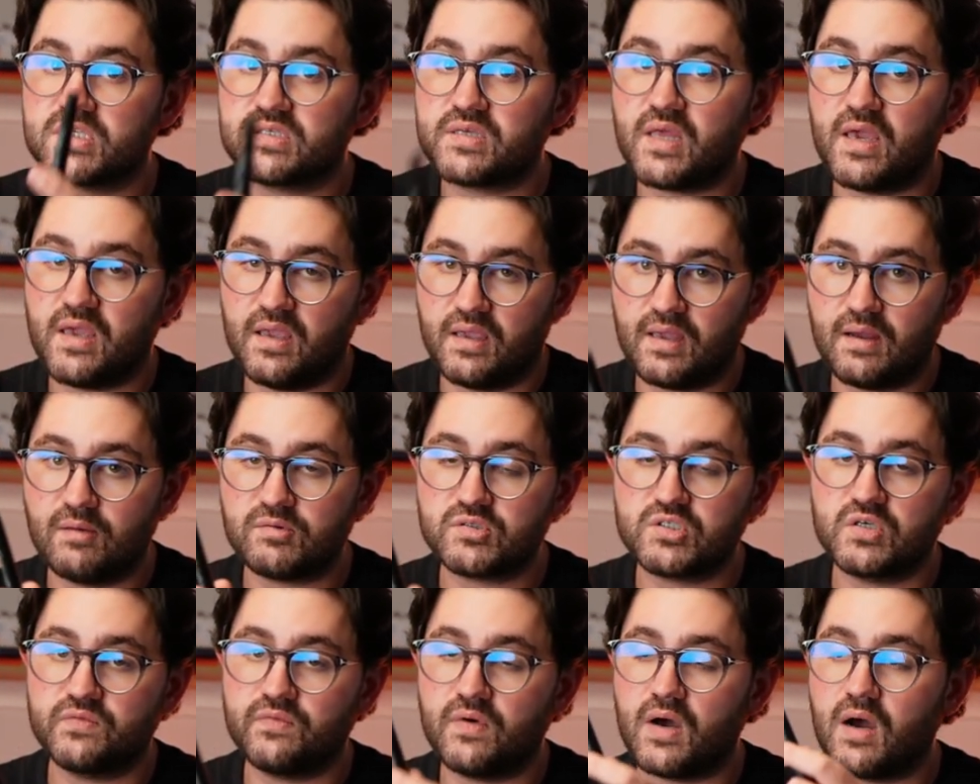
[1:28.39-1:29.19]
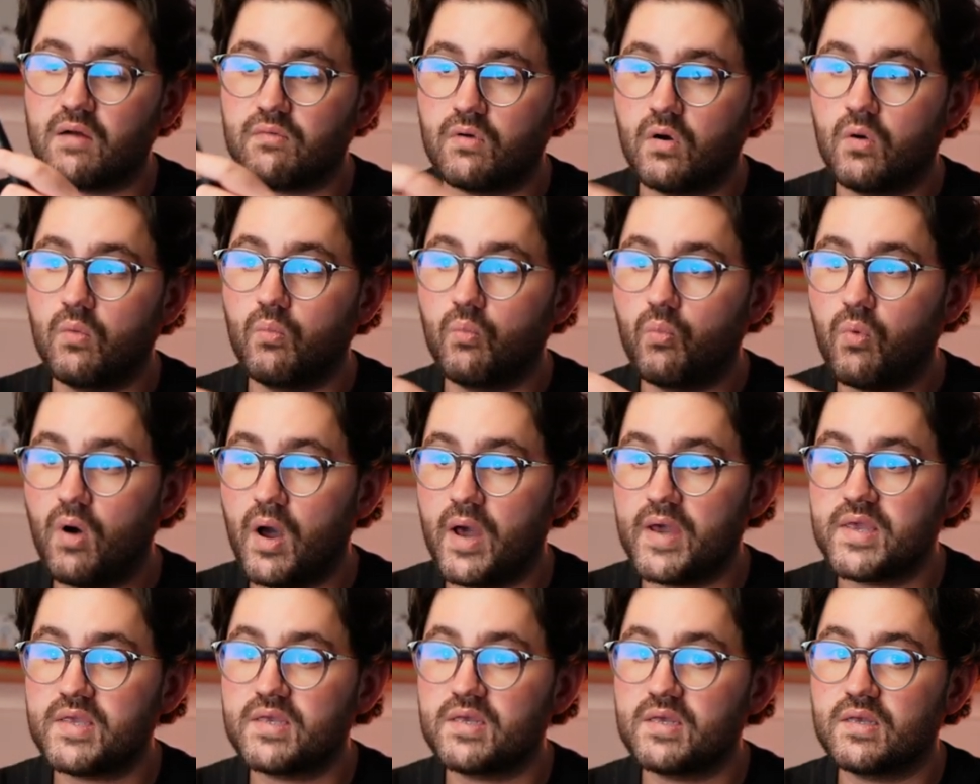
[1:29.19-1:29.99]
staying out of our own
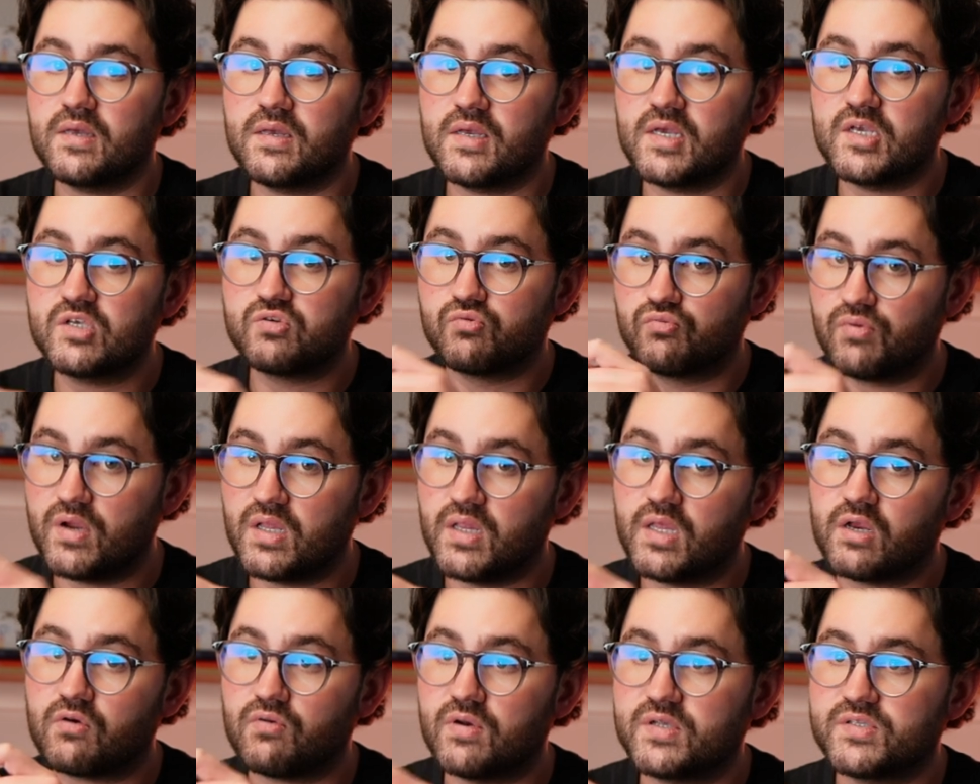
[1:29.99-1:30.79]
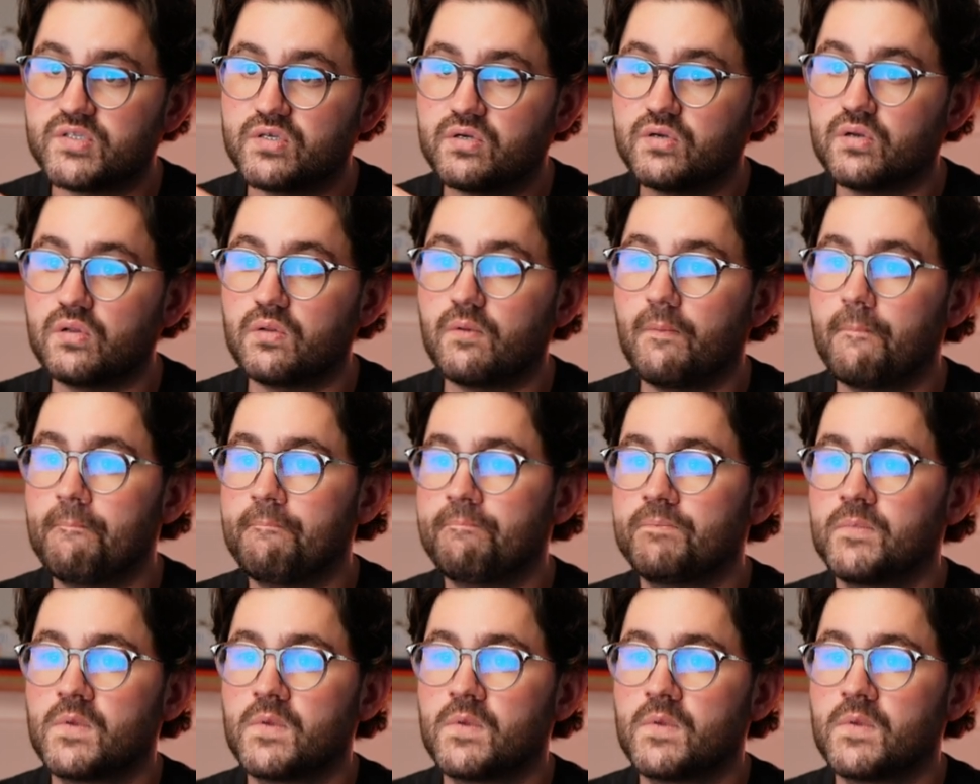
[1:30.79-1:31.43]
way, is really critical.